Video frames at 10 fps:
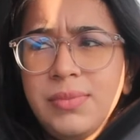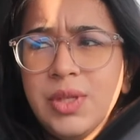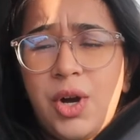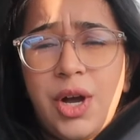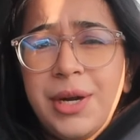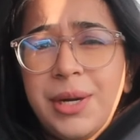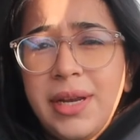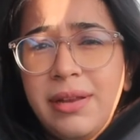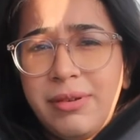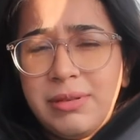honor
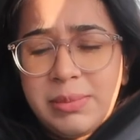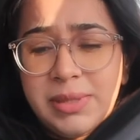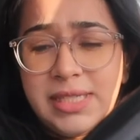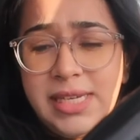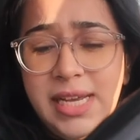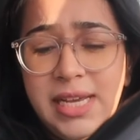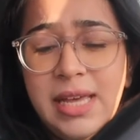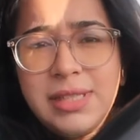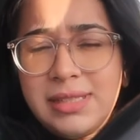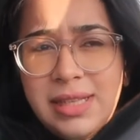it if it was a mistake. The
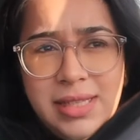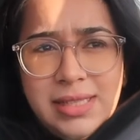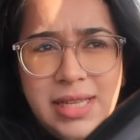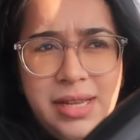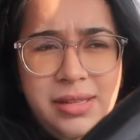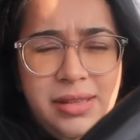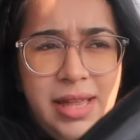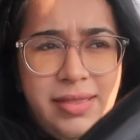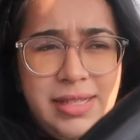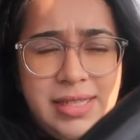reason that they said
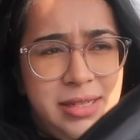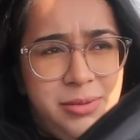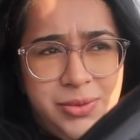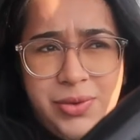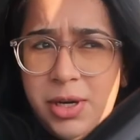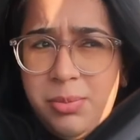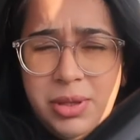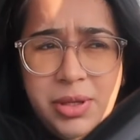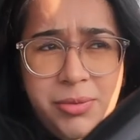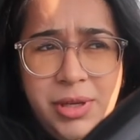that they did it was very
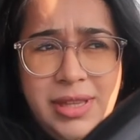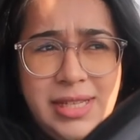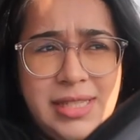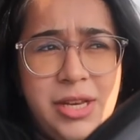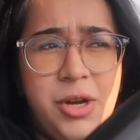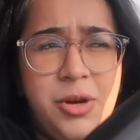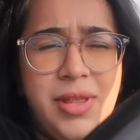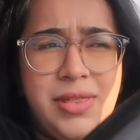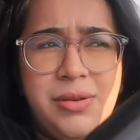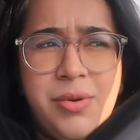baloney. They said, oh,
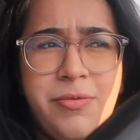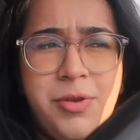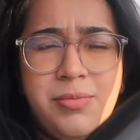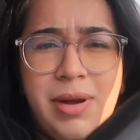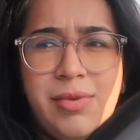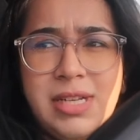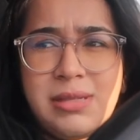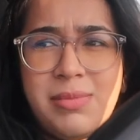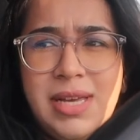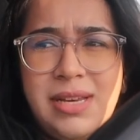that they reviewed my
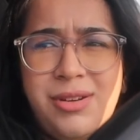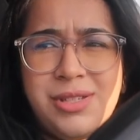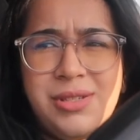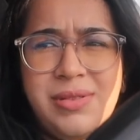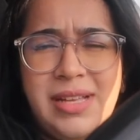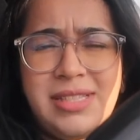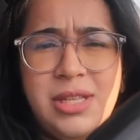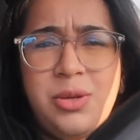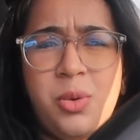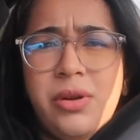resume and also that's
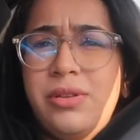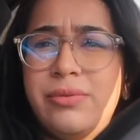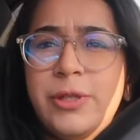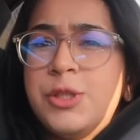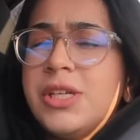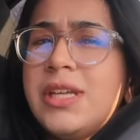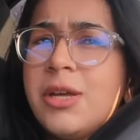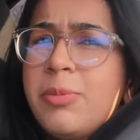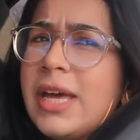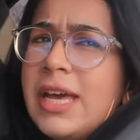the Northern
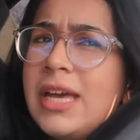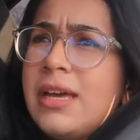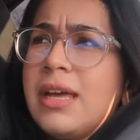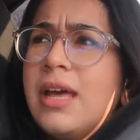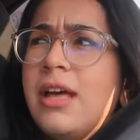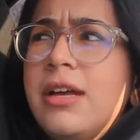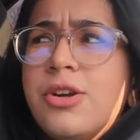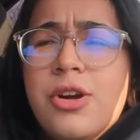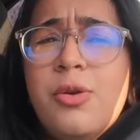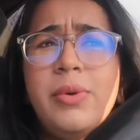Virginia pay
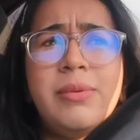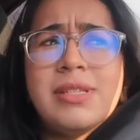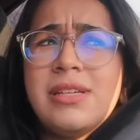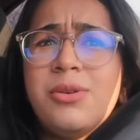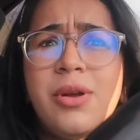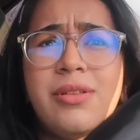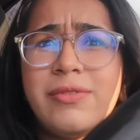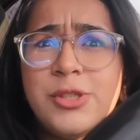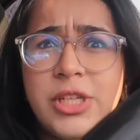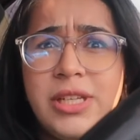Girl, we was in Northern
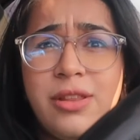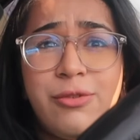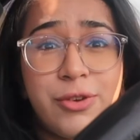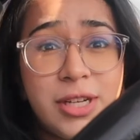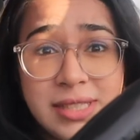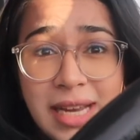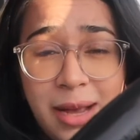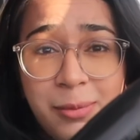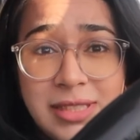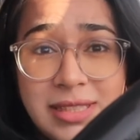Virginia the first
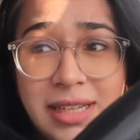time we did the